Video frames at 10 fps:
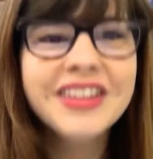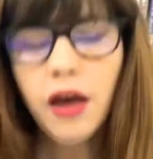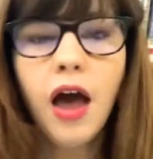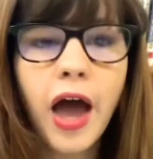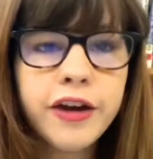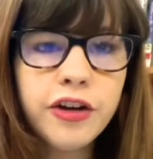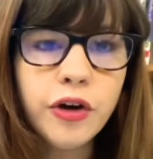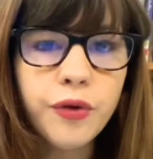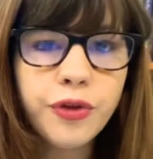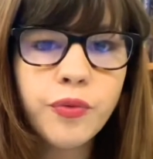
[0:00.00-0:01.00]
And,
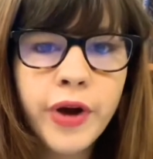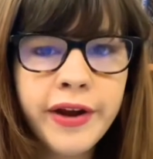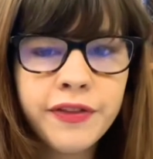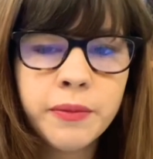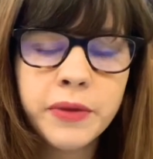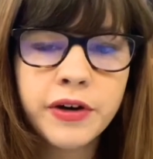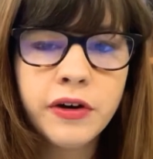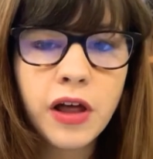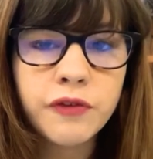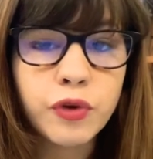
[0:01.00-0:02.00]
they're right in the
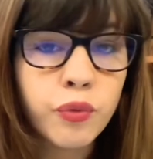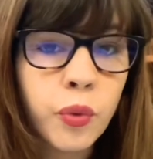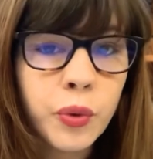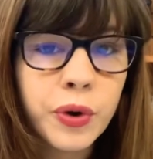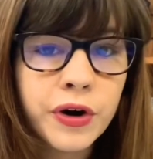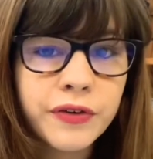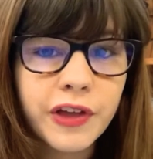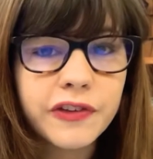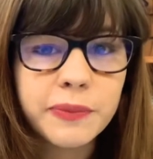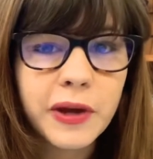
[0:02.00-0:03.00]
middle of a war
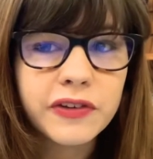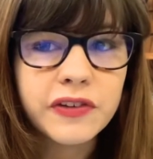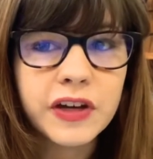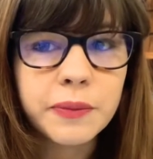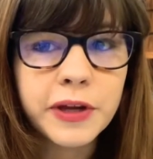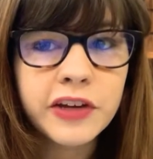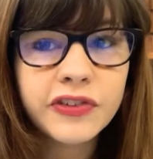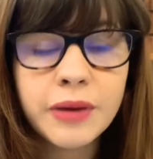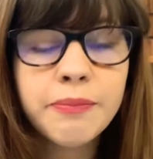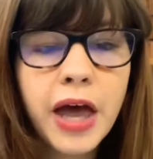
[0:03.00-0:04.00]
that's about to take place,
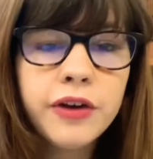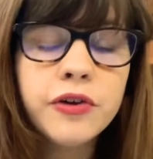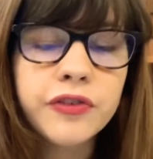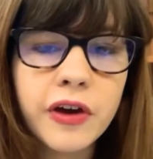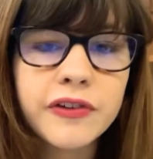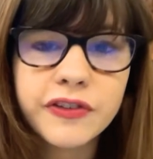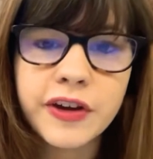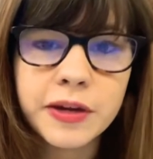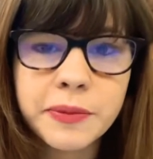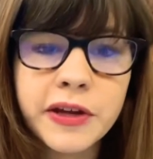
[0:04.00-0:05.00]
and battle does
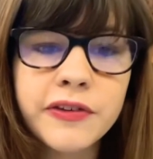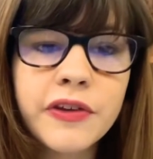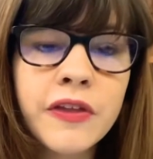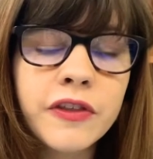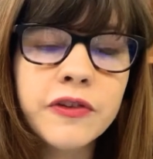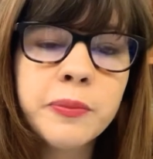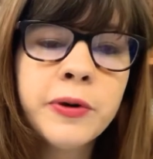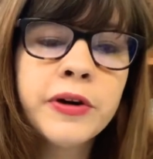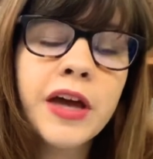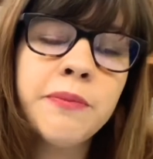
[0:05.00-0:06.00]
take place in this
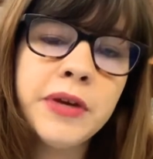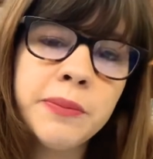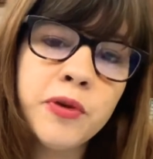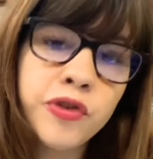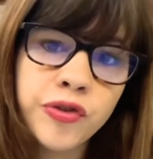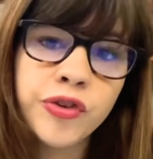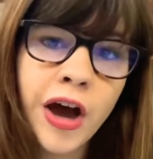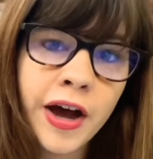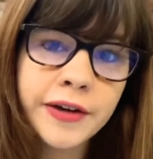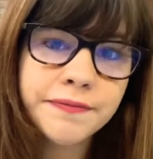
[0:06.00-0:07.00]
book, and people do
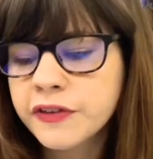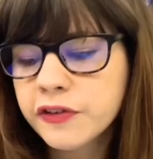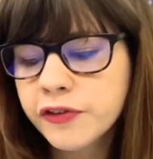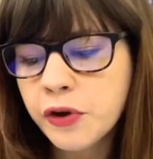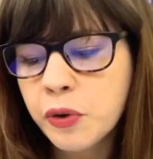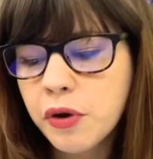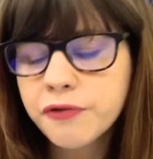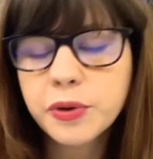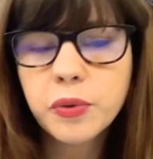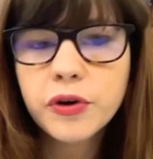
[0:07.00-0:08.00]
die. So,
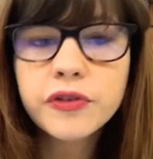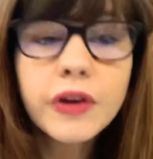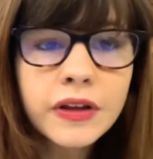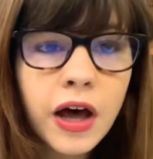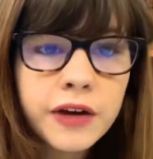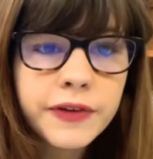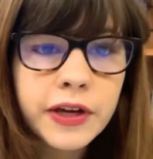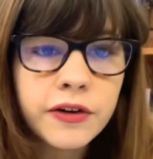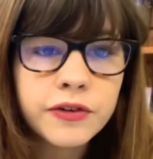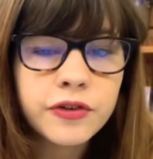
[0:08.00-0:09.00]
of course, a lot of
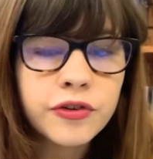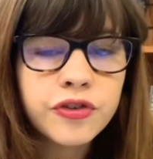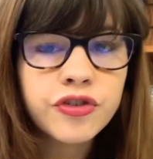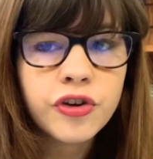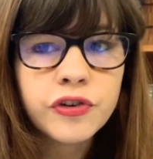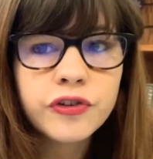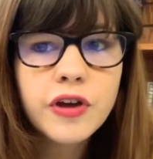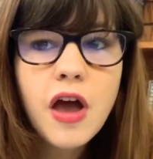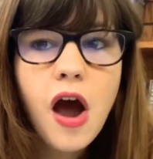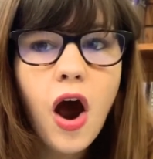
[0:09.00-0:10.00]
characters just
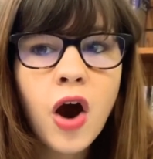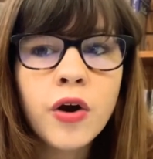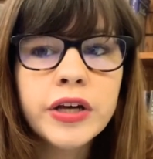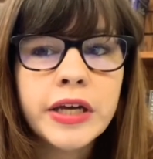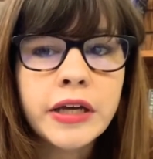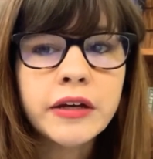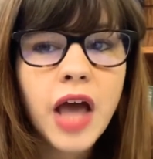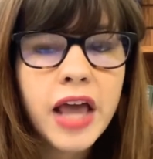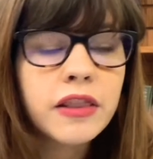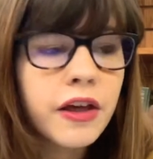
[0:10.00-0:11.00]
are in
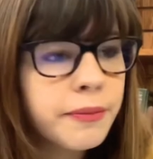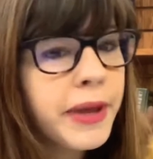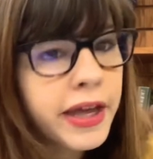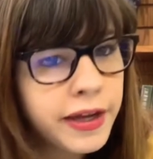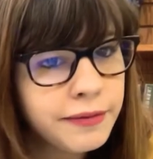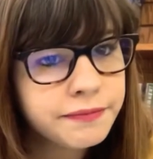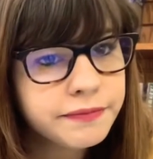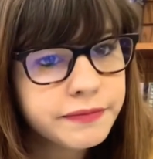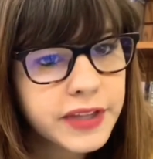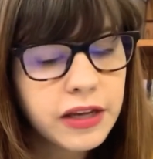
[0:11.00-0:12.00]
a lot of pain.